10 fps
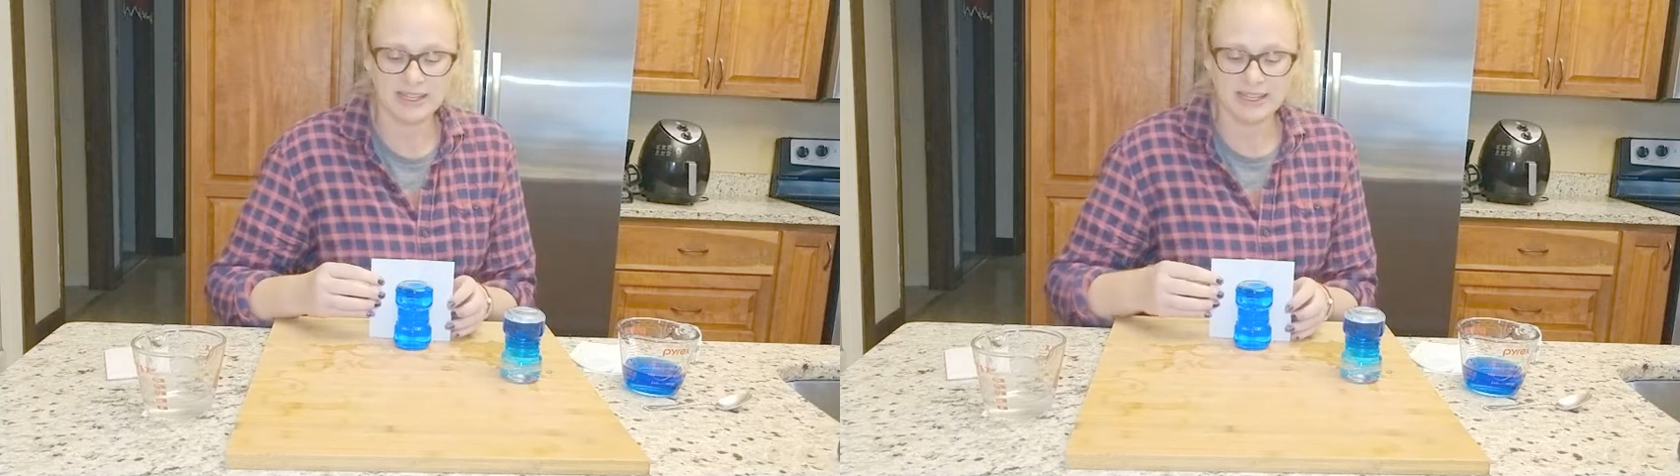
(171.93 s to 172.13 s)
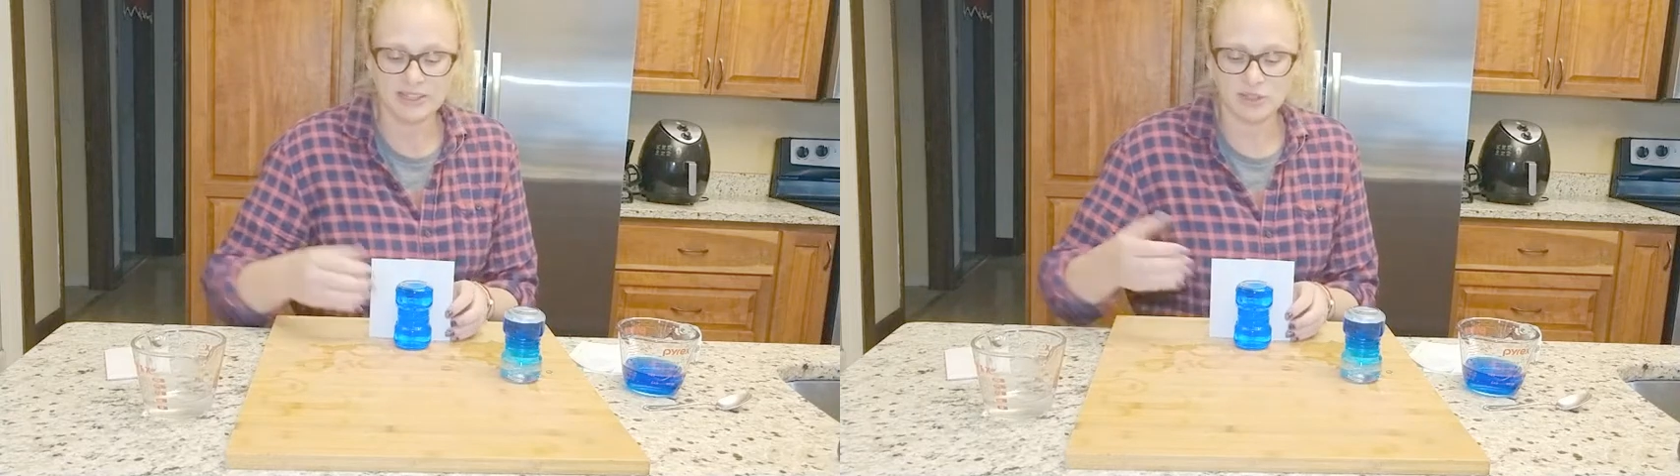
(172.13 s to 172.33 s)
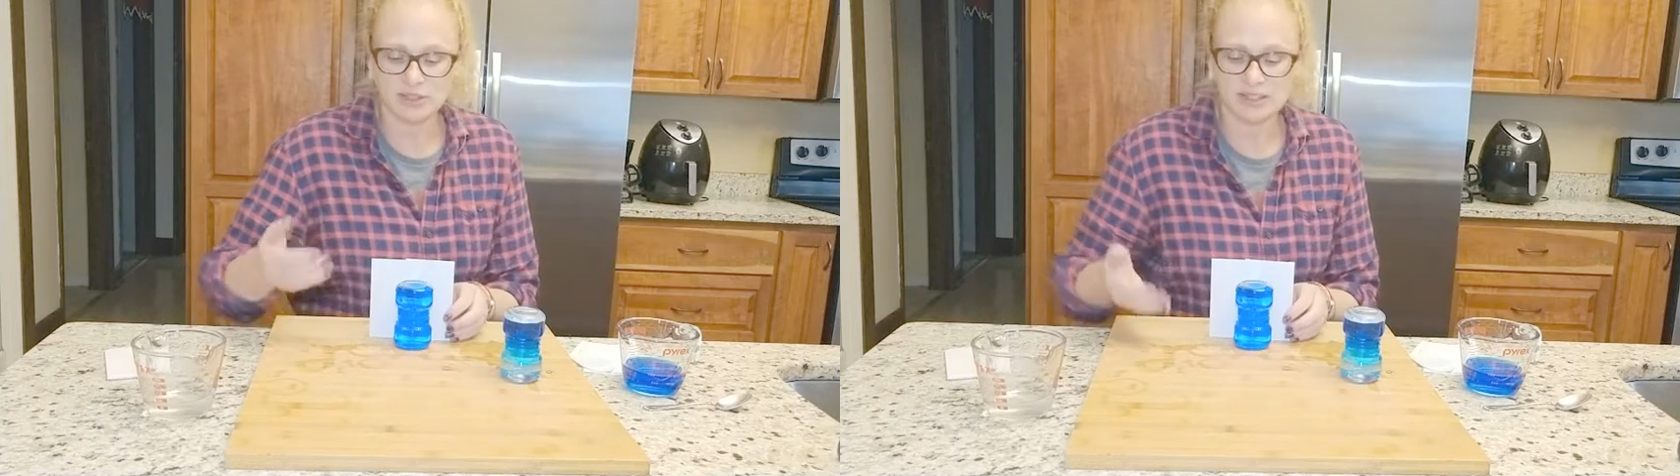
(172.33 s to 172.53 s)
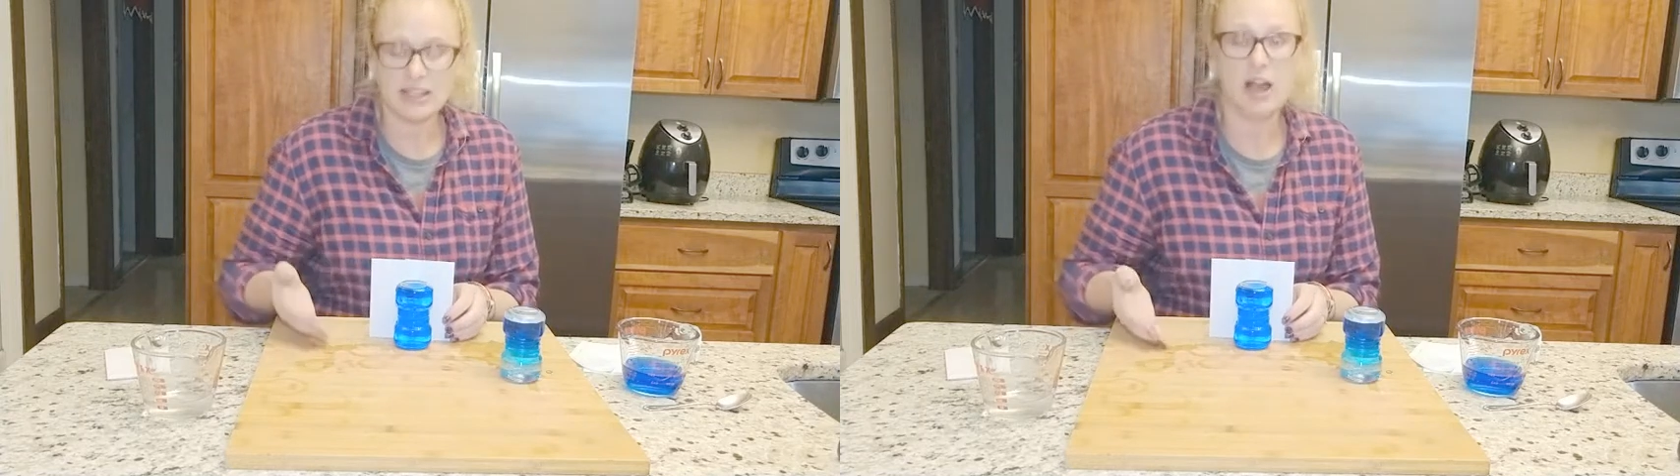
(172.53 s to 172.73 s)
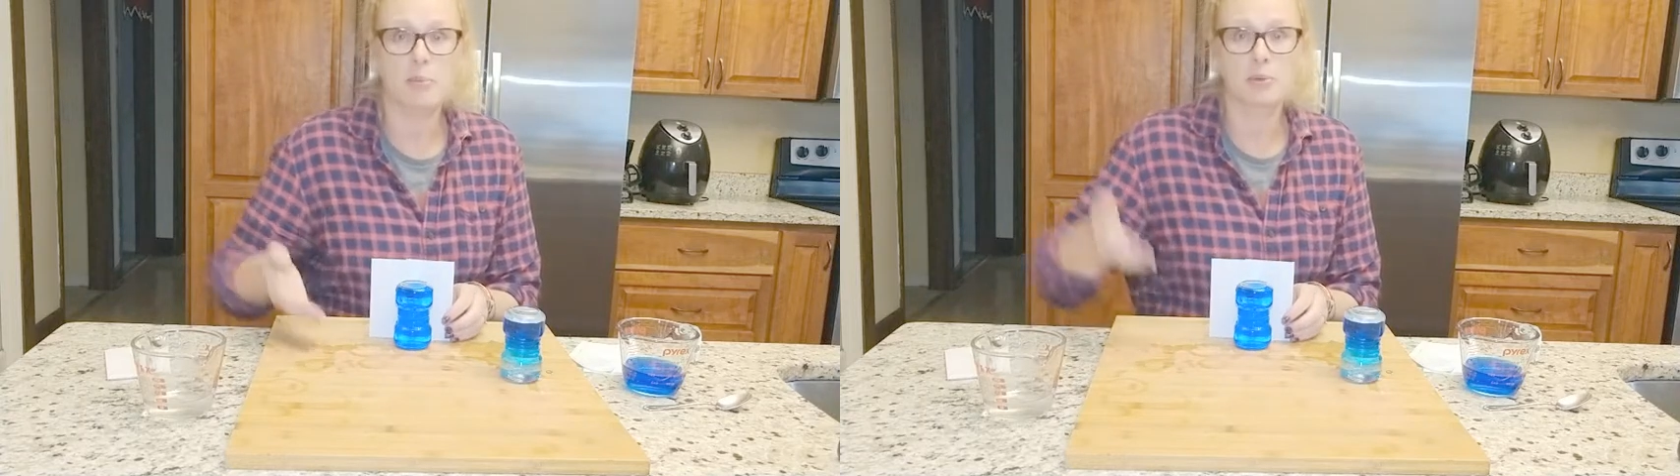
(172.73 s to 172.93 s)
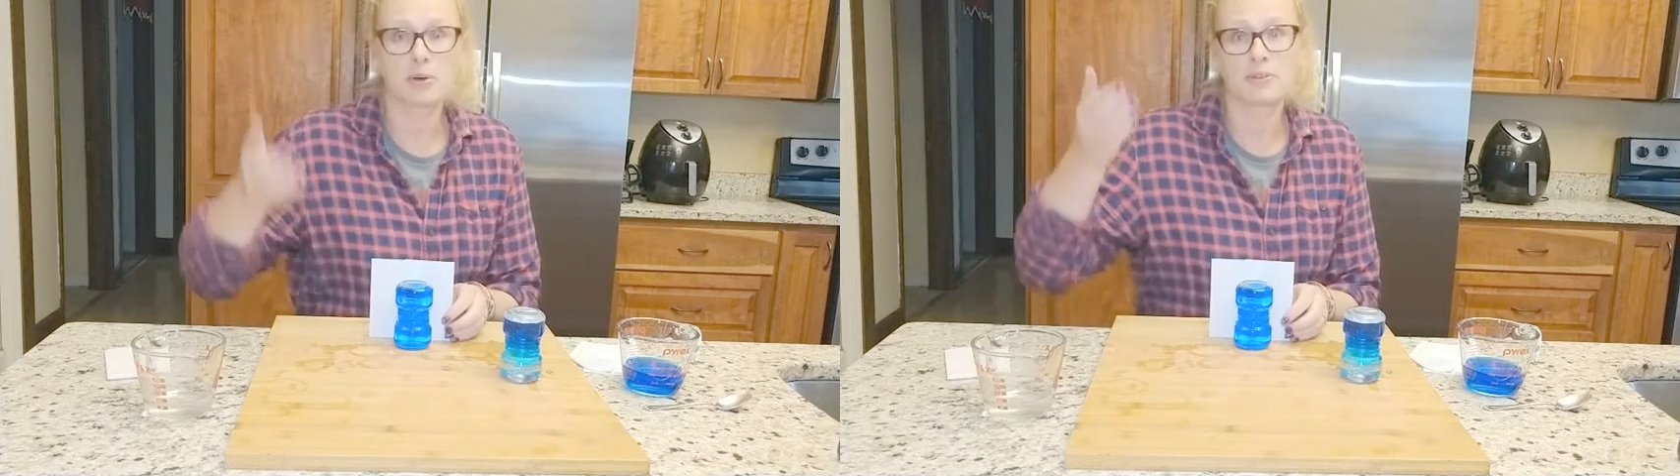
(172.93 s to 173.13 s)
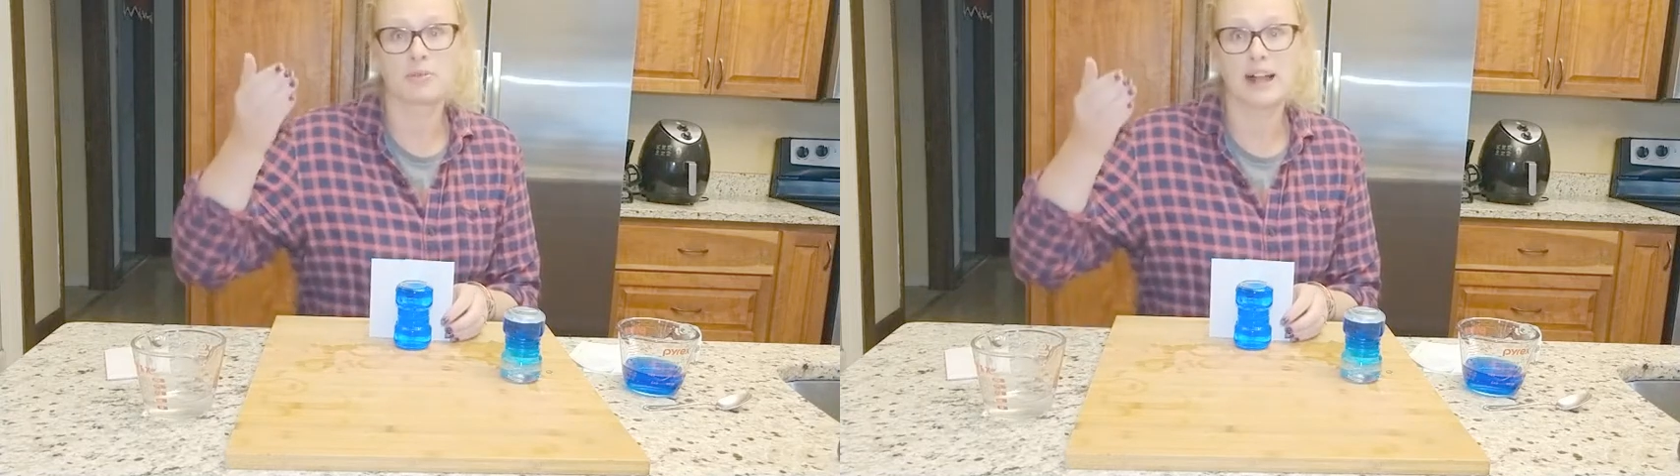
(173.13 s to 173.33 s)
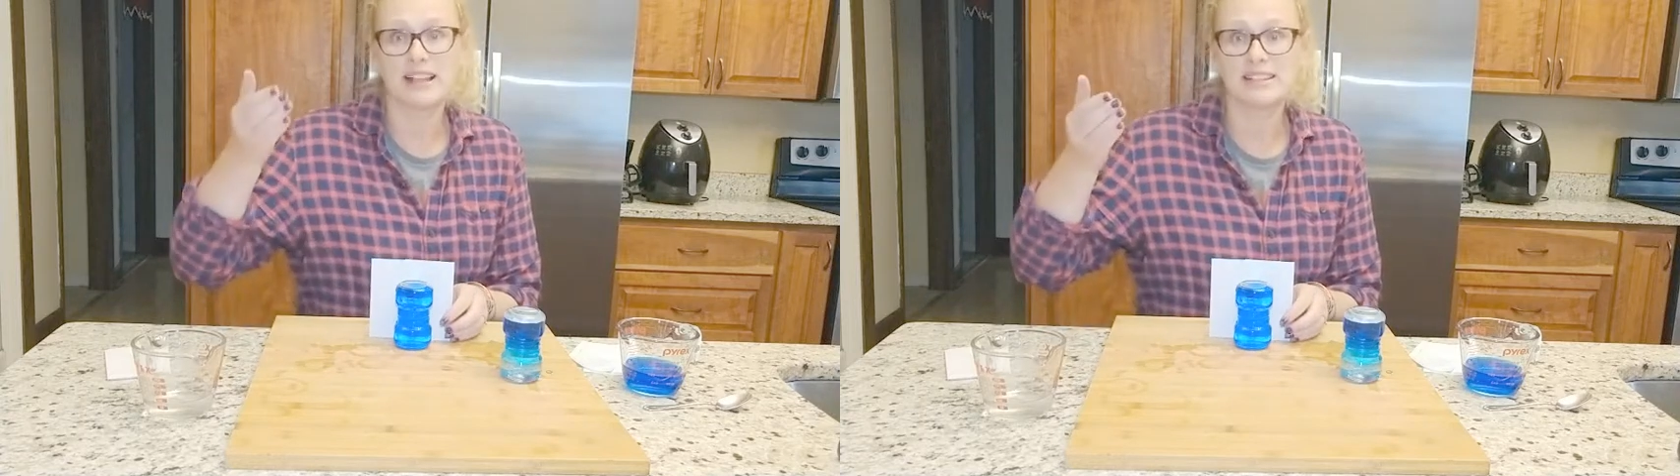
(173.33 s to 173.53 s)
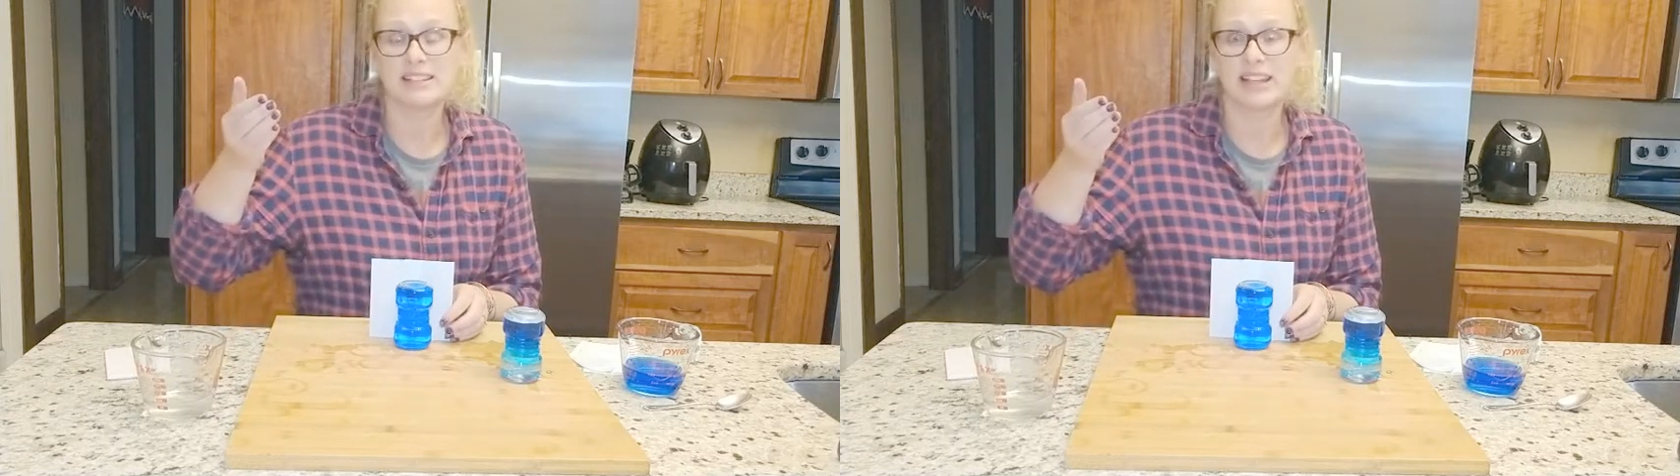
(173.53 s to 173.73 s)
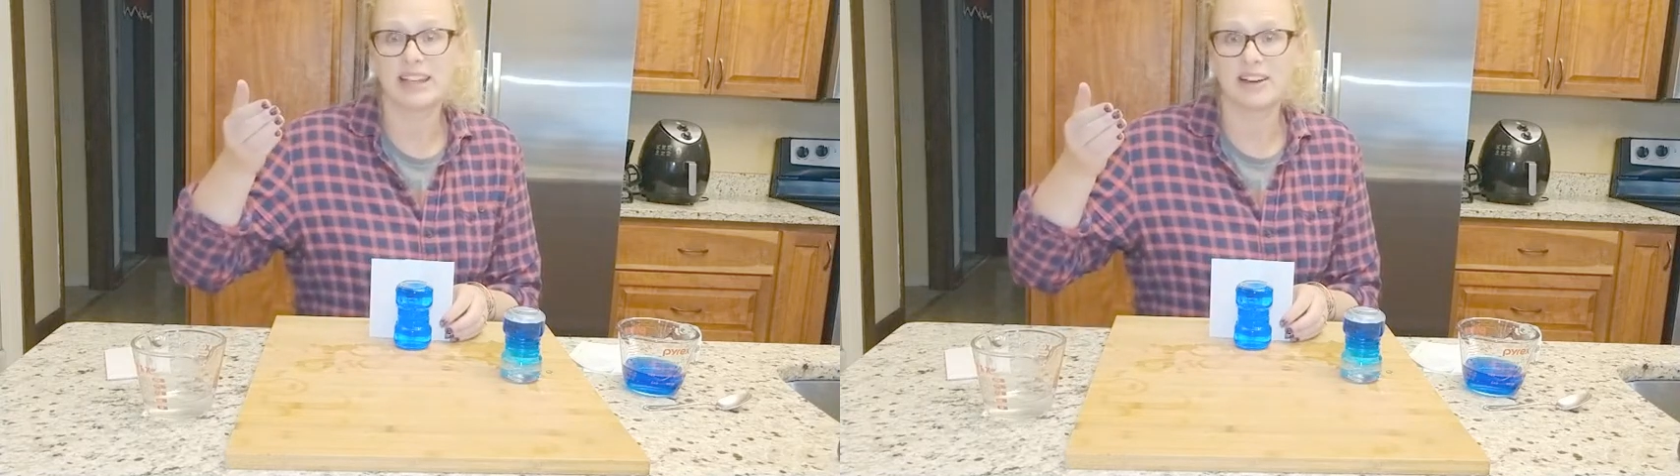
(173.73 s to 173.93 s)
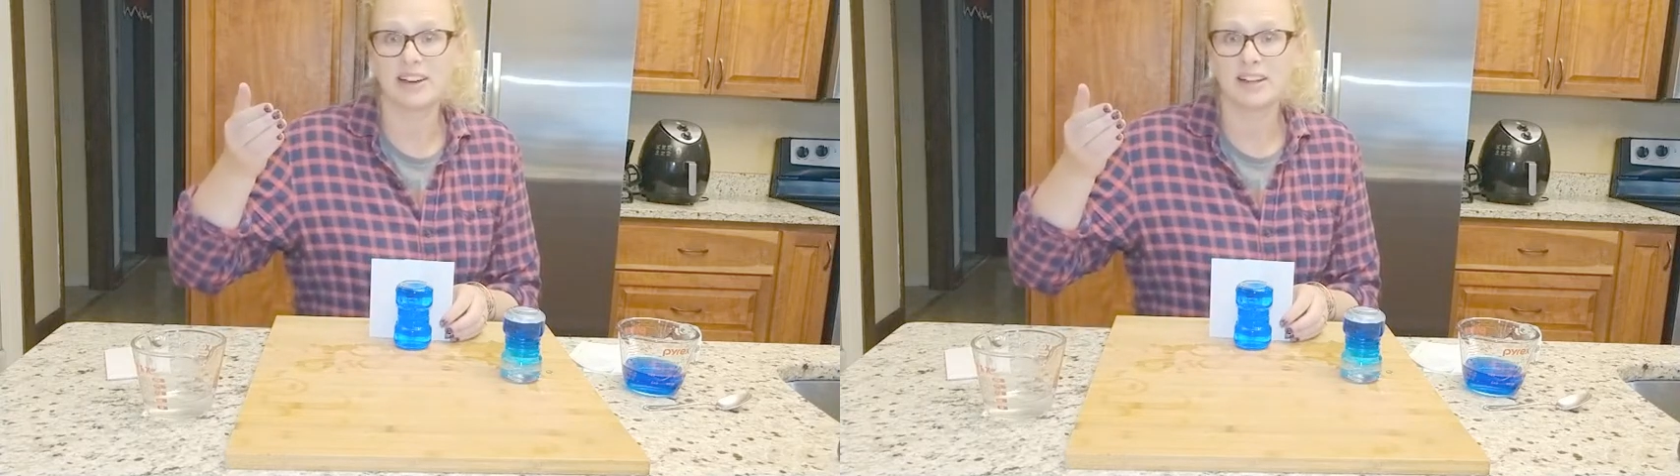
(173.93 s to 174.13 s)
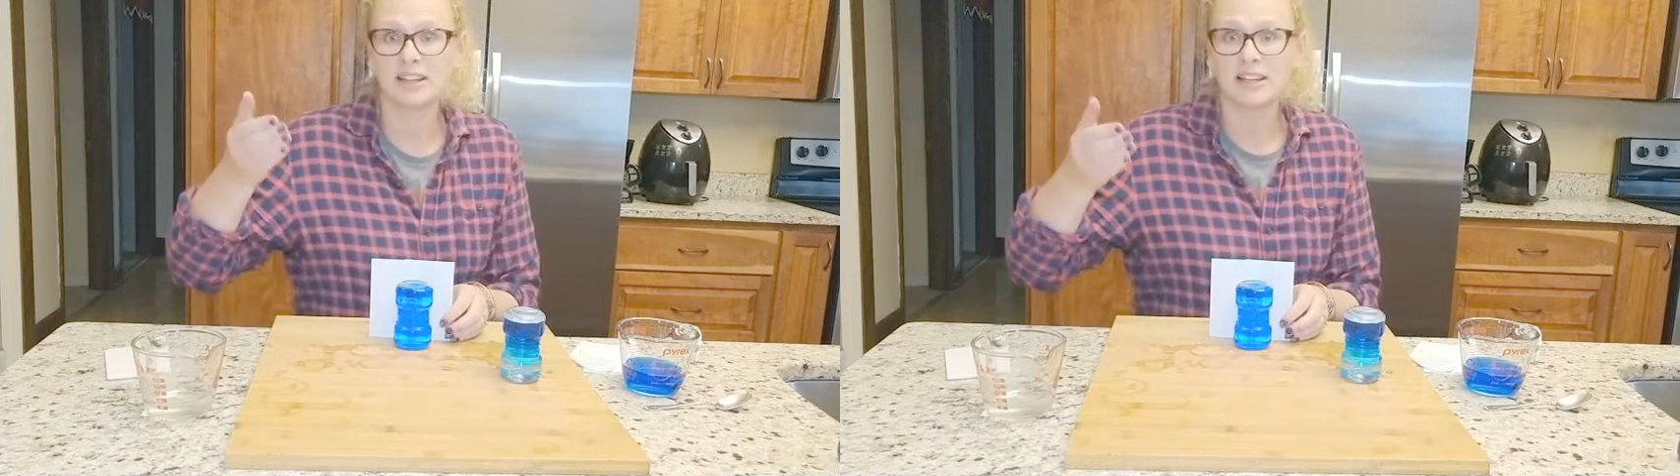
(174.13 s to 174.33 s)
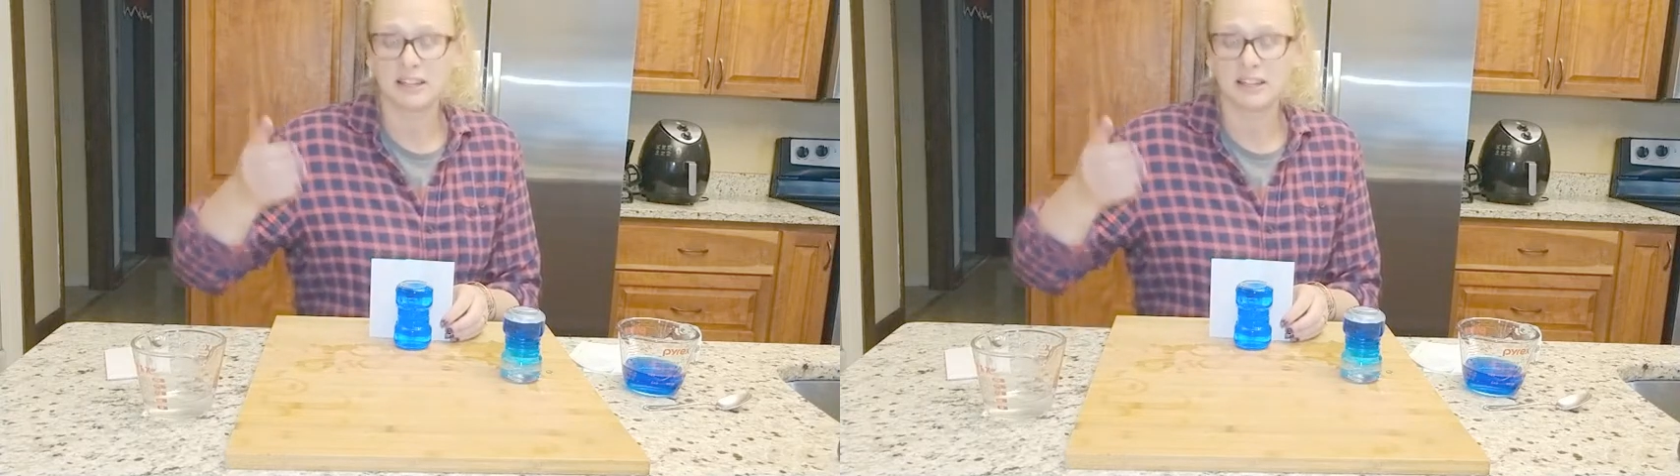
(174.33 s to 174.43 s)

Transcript: is just the upward rising air